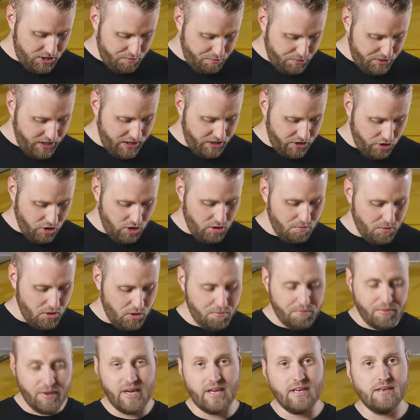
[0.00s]
They're pretty durable
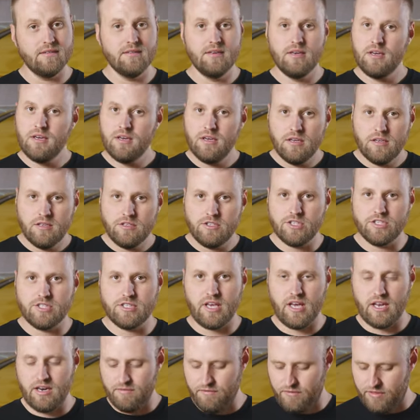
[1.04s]
but just
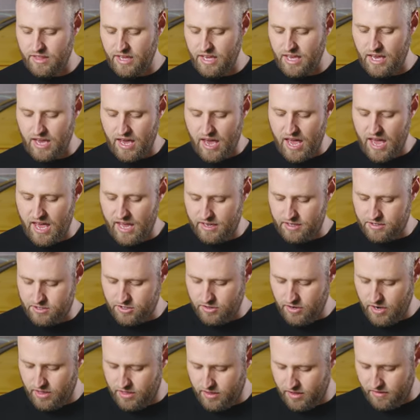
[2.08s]
kind of thinking ahead so
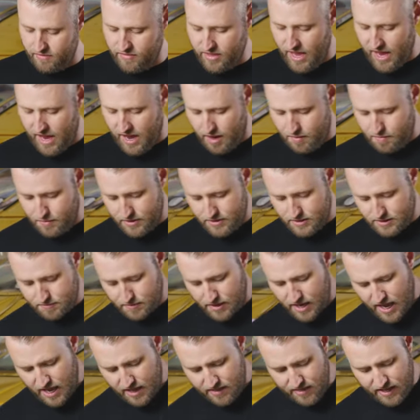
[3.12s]
nothing of that happens.
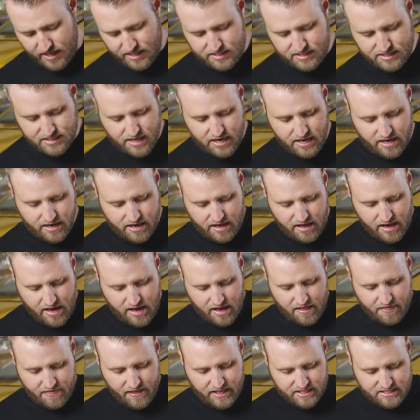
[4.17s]
But yeah, that's, uh,
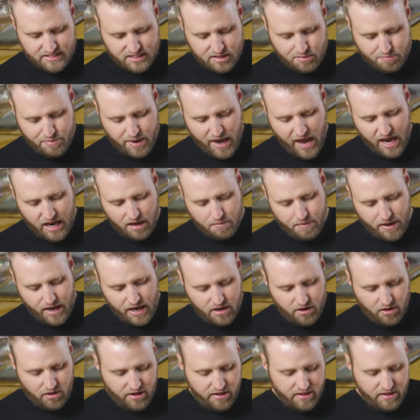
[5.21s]
that's the back panel.